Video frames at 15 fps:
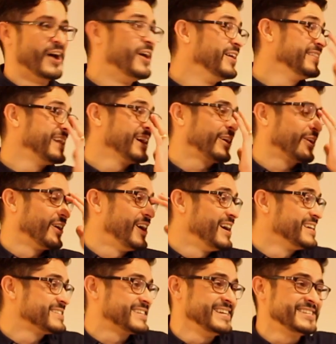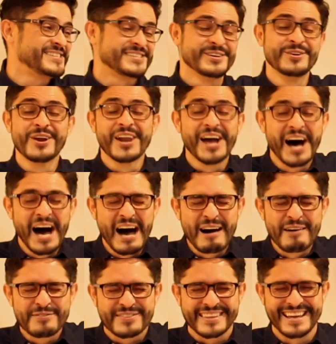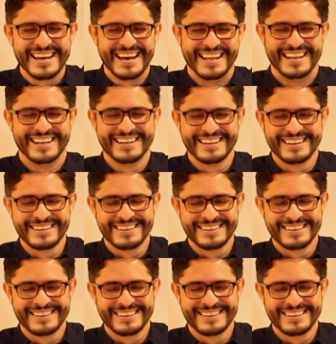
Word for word: On the cross, he still loved them.